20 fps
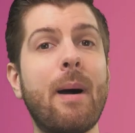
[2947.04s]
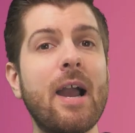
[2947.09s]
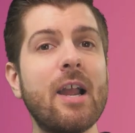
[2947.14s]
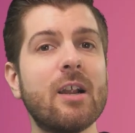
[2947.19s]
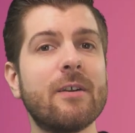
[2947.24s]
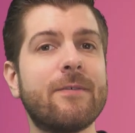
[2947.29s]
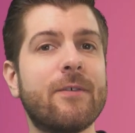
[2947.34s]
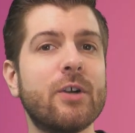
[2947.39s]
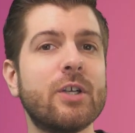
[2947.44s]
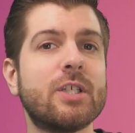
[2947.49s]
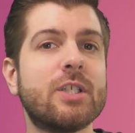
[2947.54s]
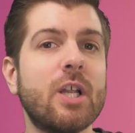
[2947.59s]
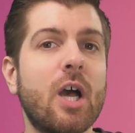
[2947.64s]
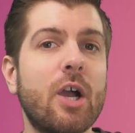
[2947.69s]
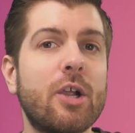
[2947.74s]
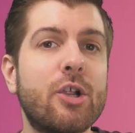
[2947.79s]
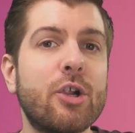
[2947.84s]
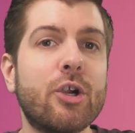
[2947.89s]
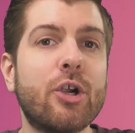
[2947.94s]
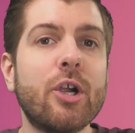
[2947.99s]
buy your first
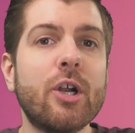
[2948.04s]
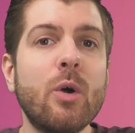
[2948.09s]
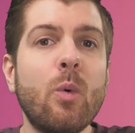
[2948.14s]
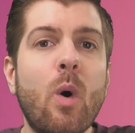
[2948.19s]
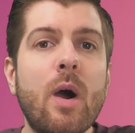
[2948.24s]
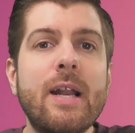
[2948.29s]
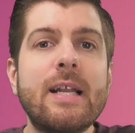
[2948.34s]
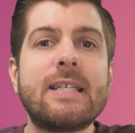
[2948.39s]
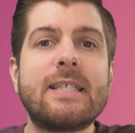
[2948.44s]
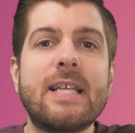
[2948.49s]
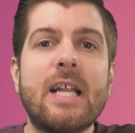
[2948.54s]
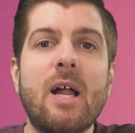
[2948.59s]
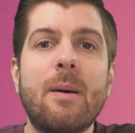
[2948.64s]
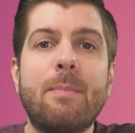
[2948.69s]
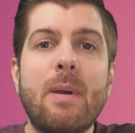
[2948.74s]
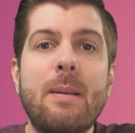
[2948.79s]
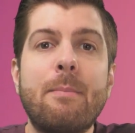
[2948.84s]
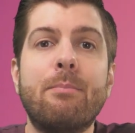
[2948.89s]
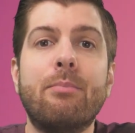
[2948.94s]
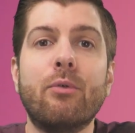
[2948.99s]
stock, you're gonna wanna set
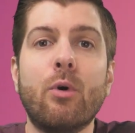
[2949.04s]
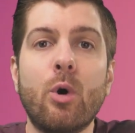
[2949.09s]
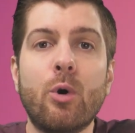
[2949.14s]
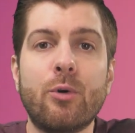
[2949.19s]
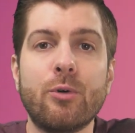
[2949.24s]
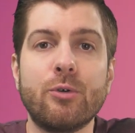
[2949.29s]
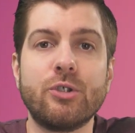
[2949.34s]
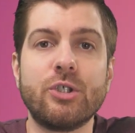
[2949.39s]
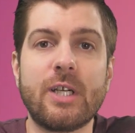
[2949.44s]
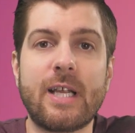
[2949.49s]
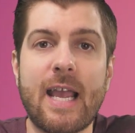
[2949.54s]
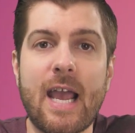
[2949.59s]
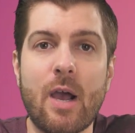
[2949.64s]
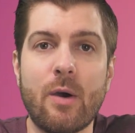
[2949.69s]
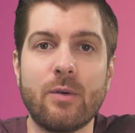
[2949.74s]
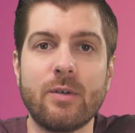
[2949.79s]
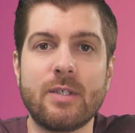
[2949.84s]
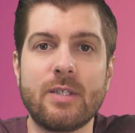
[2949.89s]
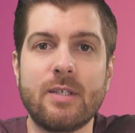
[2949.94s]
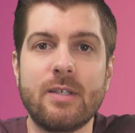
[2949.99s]
up a brokerage
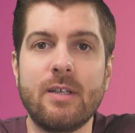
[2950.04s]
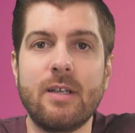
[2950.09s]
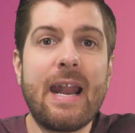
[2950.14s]
account.